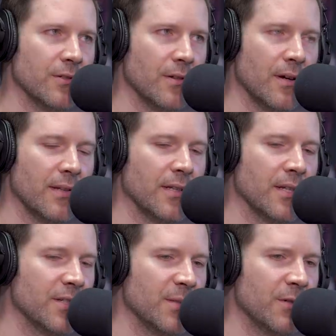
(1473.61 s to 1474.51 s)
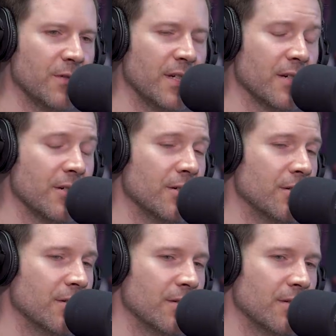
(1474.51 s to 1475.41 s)
Mm-hmm. I think G
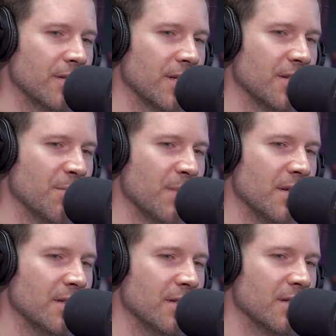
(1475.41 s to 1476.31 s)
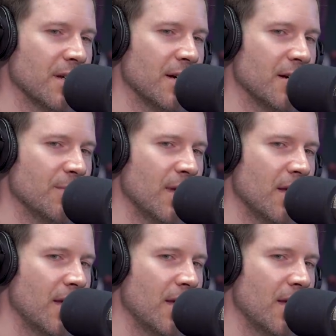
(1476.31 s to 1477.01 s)
Perico does an amazing job.